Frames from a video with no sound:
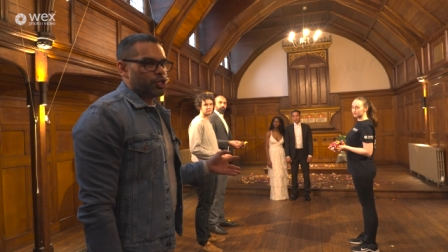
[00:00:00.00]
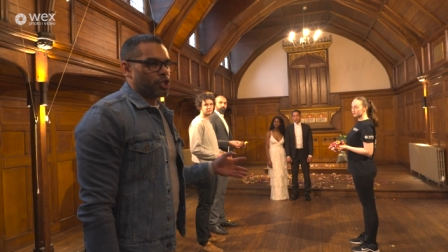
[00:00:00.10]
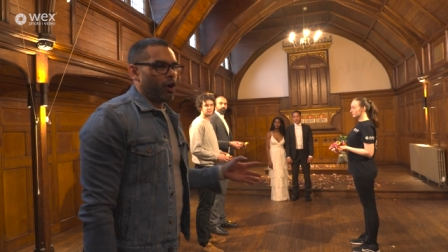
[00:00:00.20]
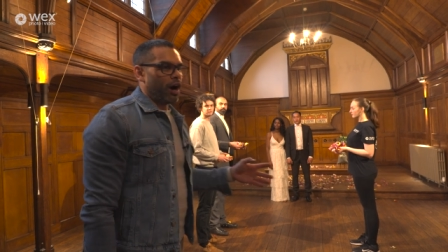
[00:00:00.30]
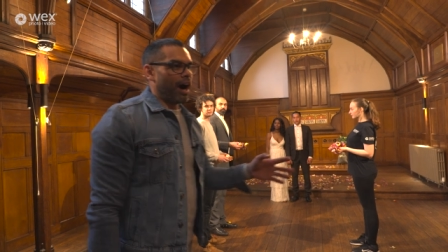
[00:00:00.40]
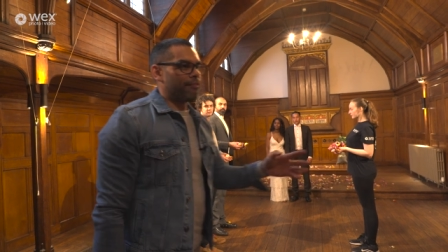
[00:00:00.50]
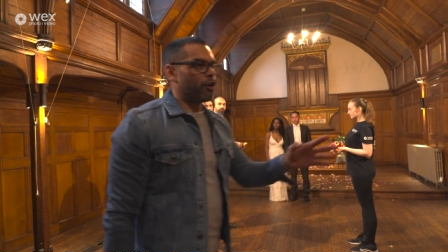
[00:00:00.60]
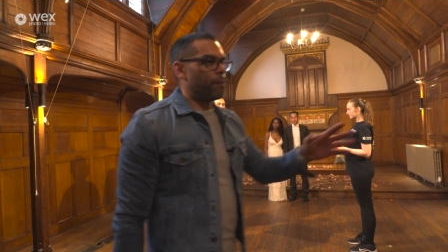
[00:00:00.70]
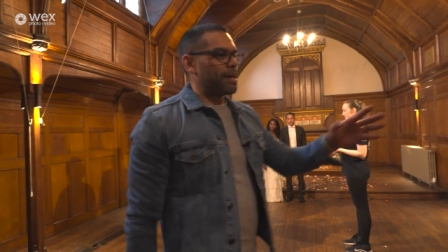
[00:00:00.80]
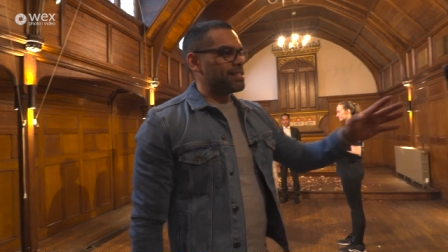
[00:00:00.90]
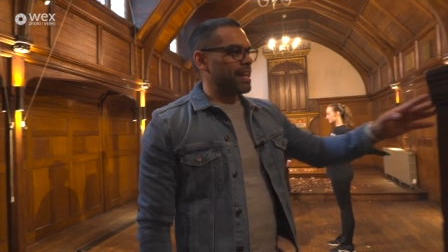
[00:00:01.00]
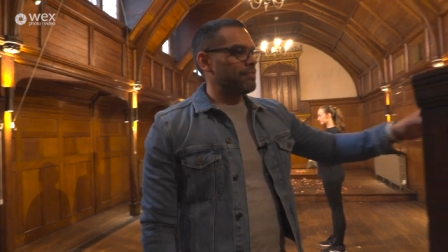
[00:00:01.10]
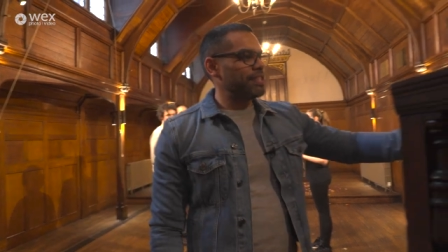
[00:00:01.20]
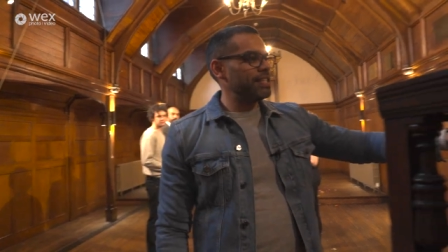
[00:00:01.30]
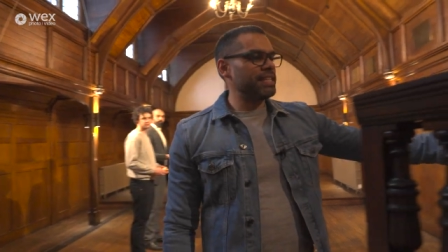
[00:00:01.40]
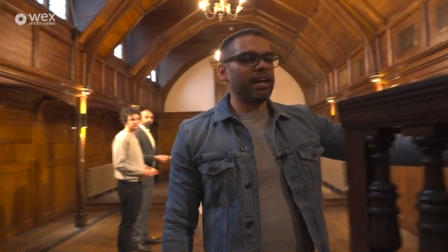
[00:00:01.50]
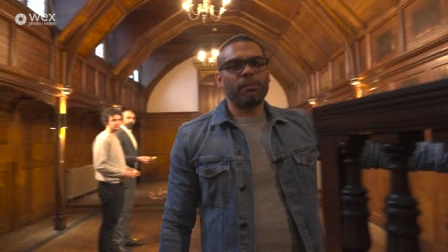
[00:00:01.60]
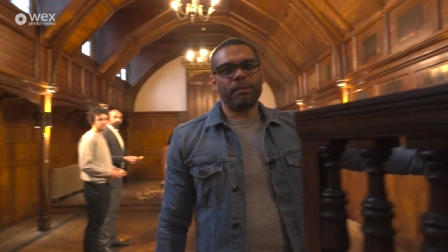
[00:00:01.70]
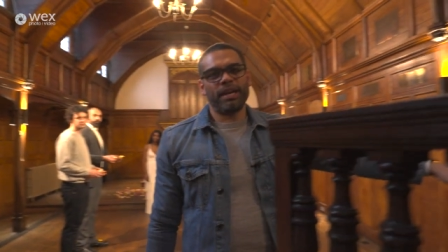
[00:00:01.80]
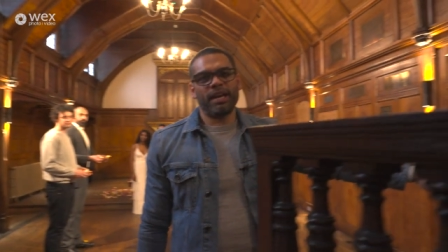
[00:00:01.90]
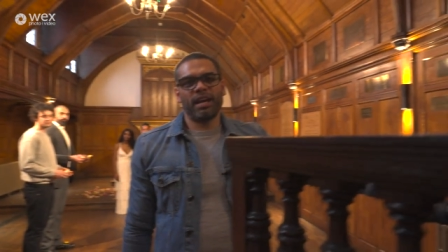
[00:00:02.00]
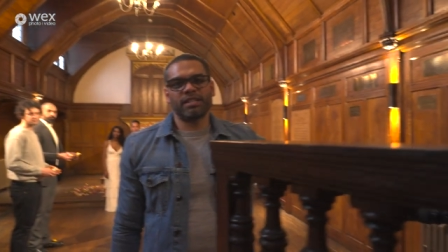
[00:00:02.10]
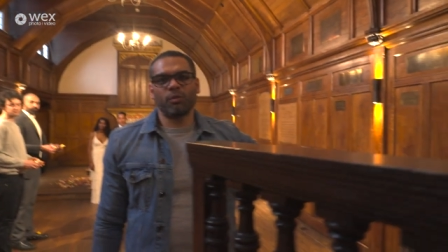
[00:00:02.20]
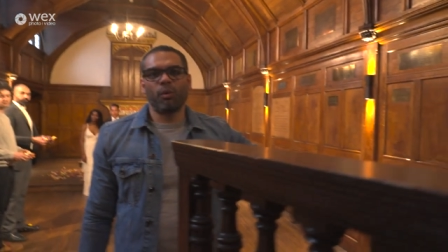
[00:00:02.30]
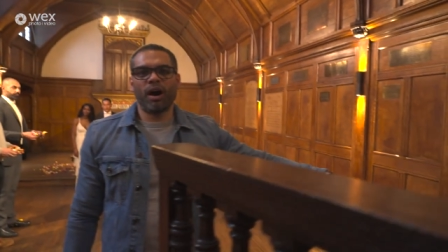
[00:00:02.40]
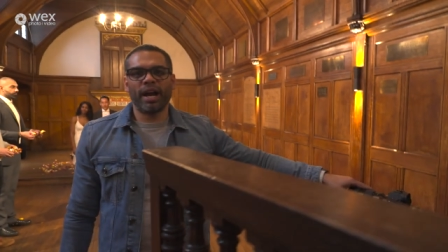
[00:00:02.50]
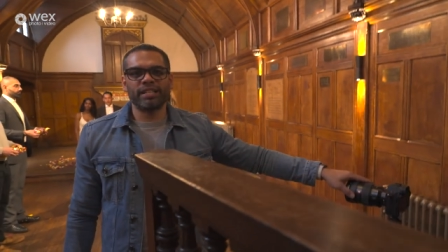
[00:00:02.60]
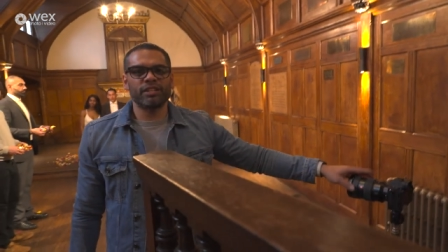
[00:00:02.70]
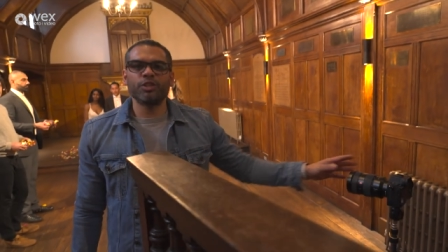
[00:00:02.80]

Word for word: this shot? I've got my safety set up here as a wide.